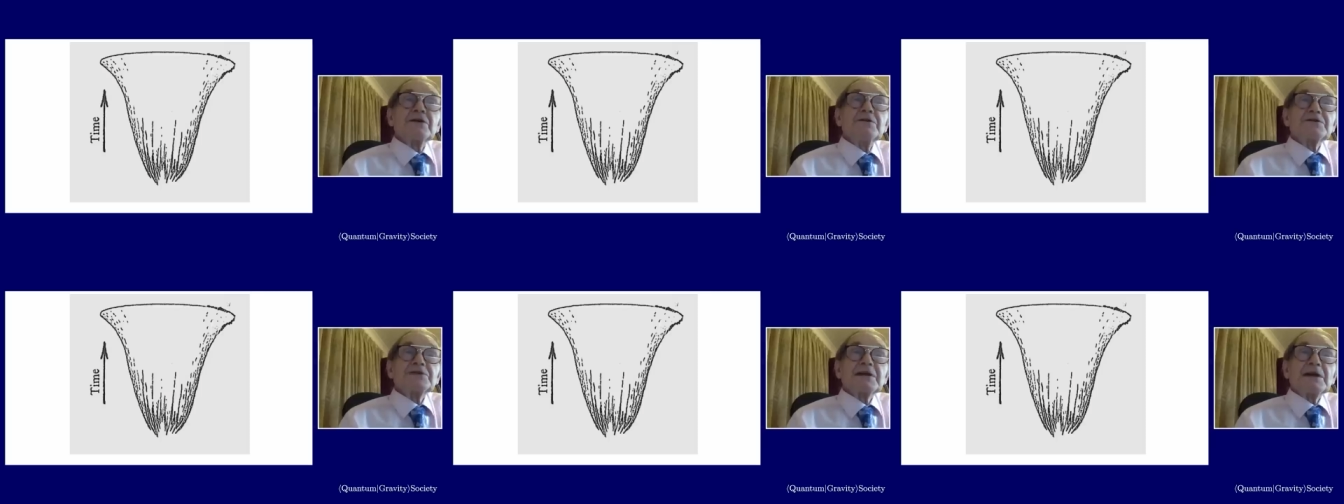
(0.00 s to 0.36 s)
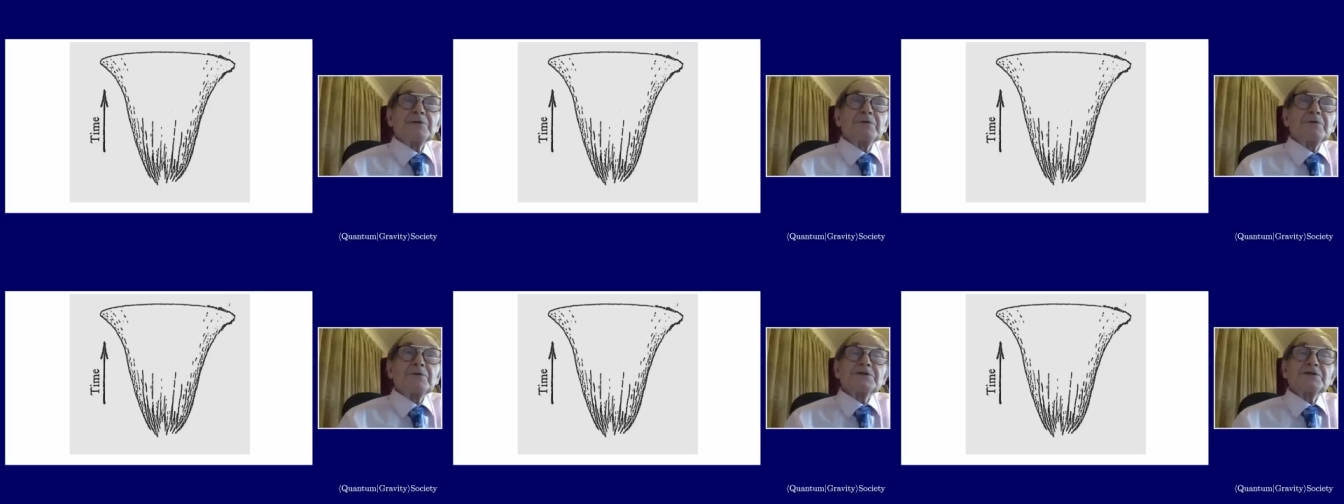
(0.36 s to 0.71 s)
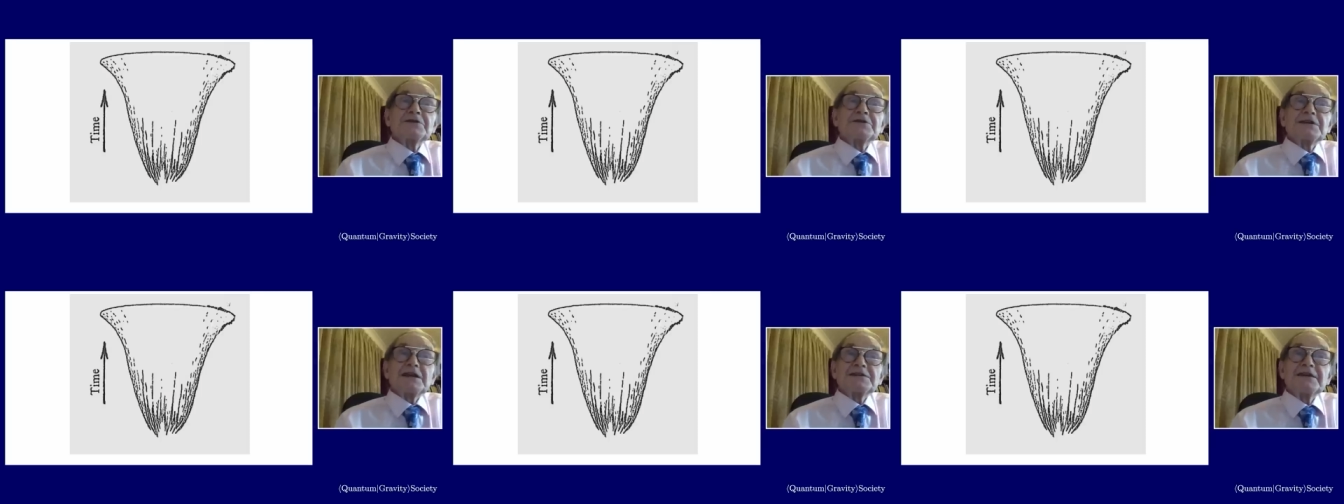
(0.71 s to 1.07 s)
I want to discuss
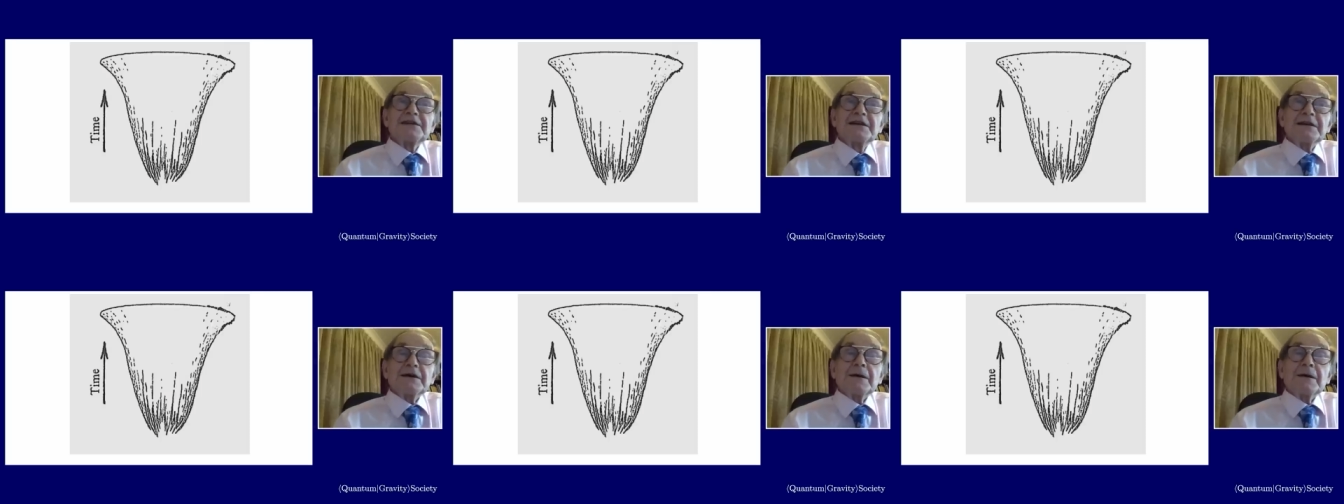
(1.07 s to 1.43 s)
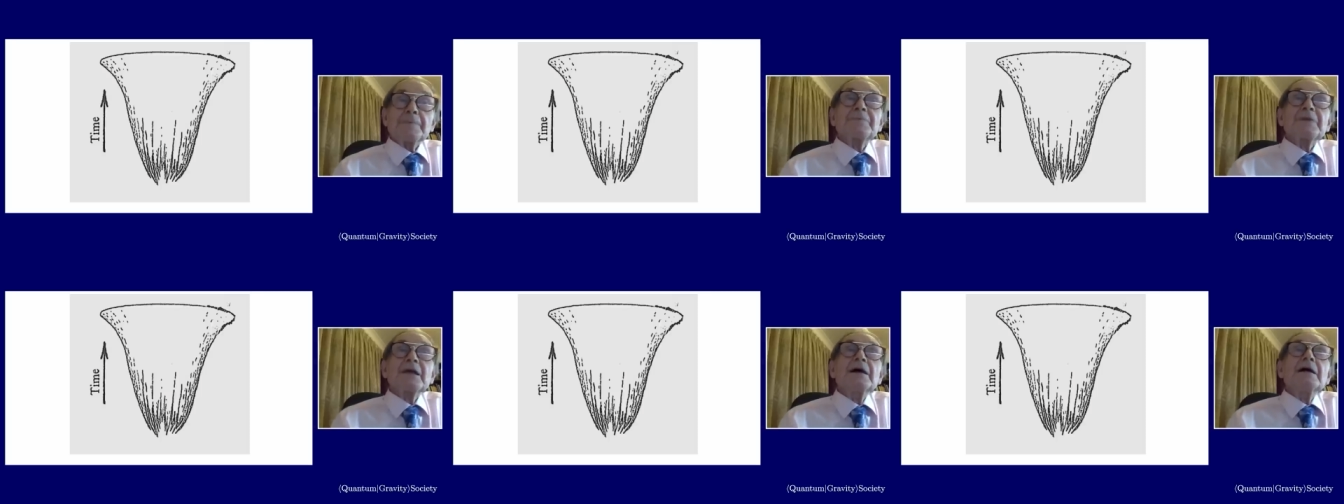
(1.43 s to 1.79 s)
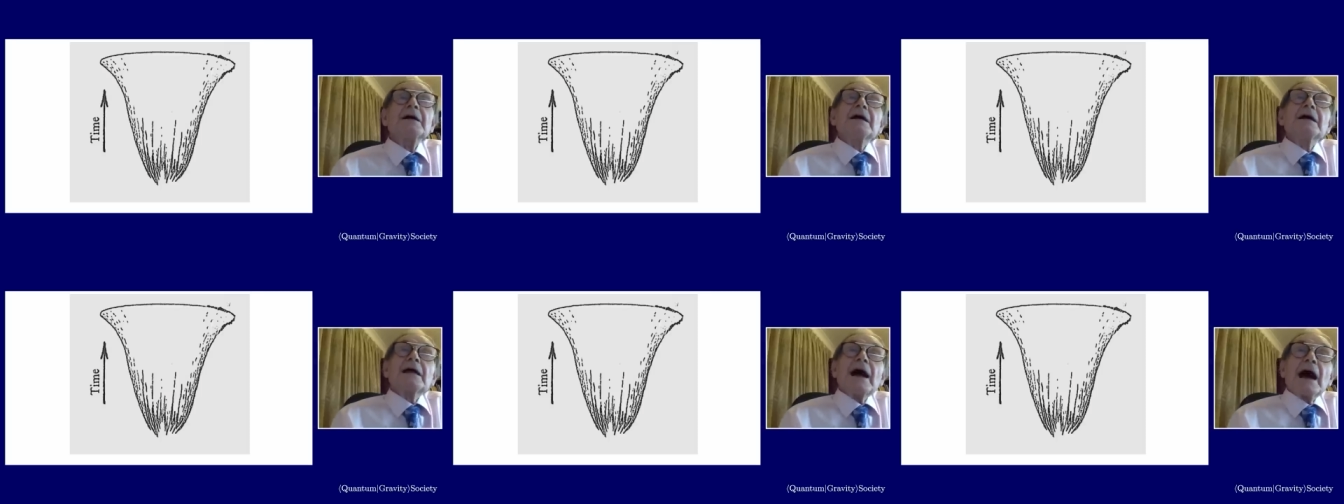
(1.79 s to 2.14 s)
here.
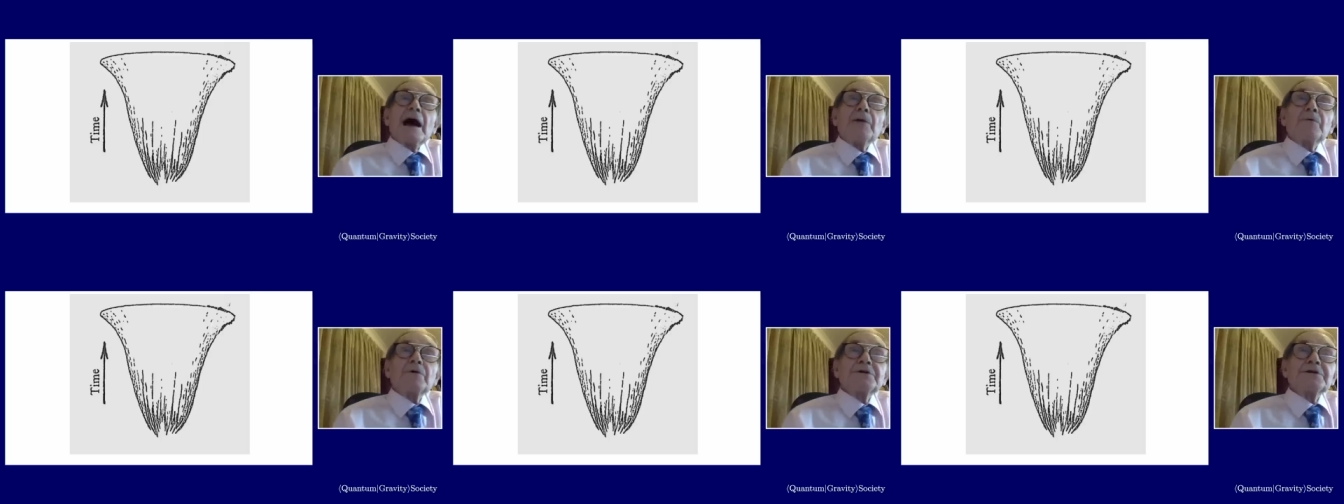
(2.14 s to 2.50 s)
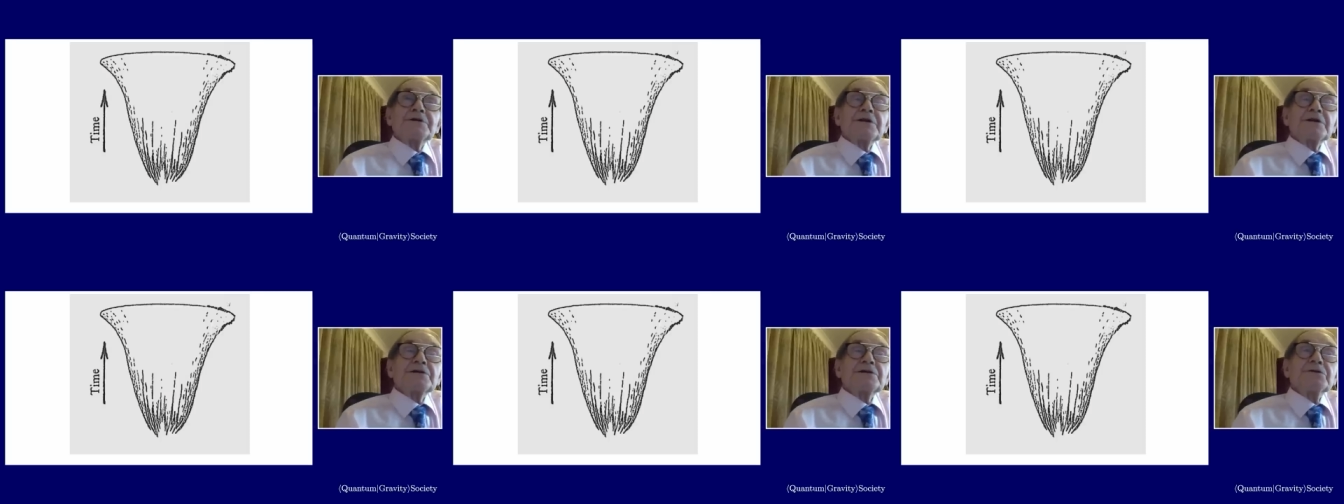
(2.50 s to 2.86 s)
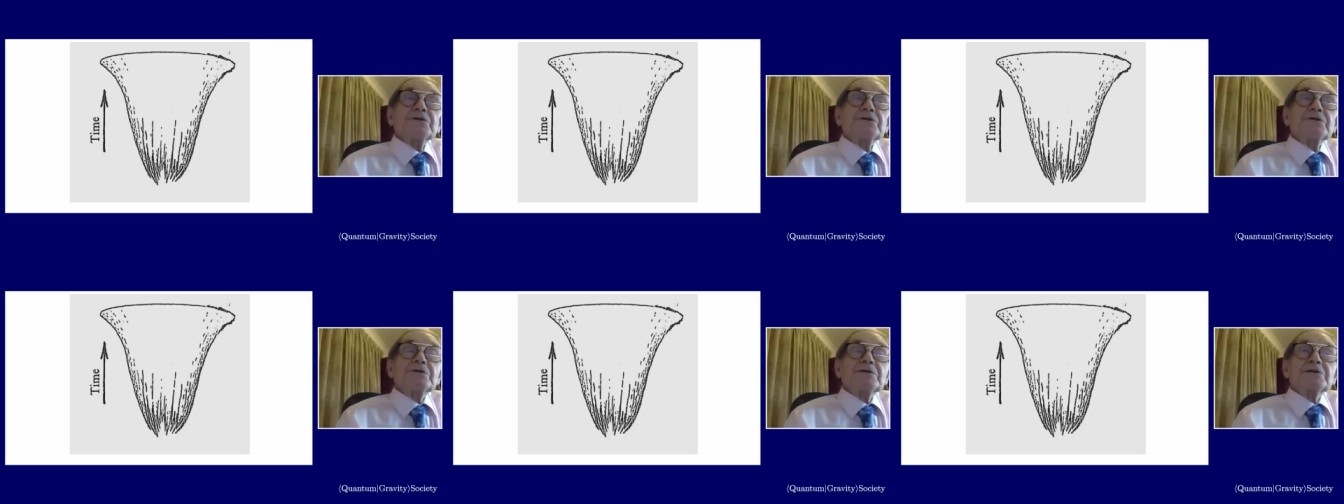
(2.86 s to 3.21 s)
I wanted to
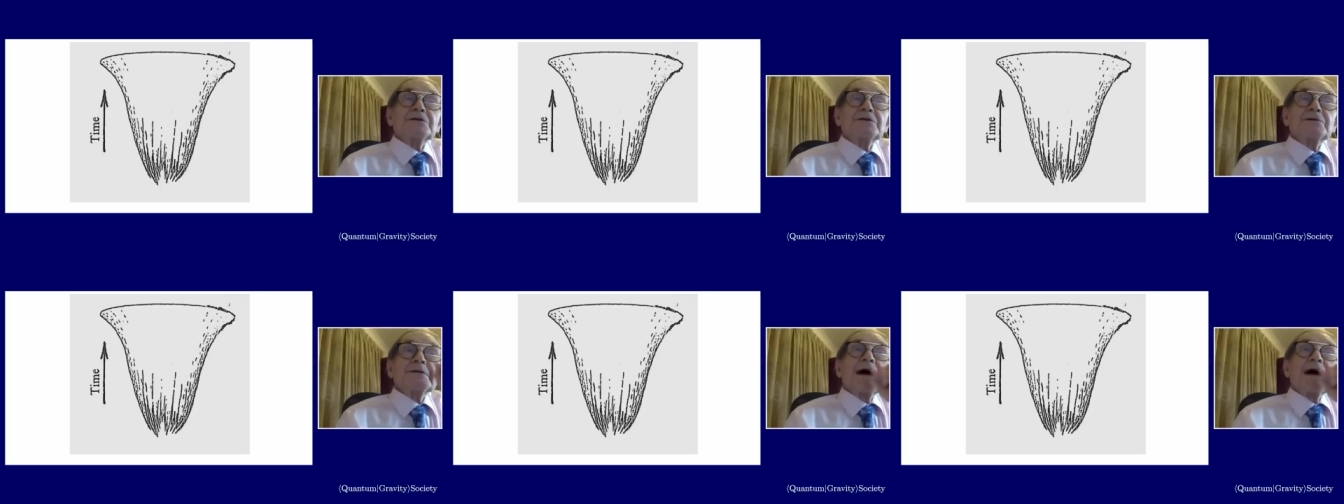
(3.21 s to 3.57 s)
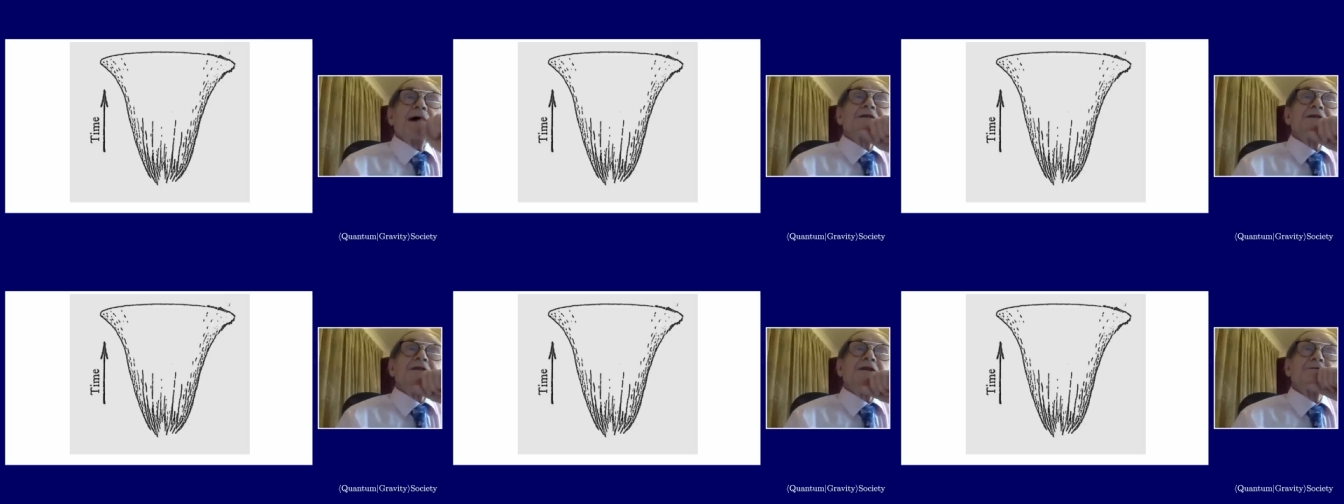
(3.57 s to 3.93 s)
have a different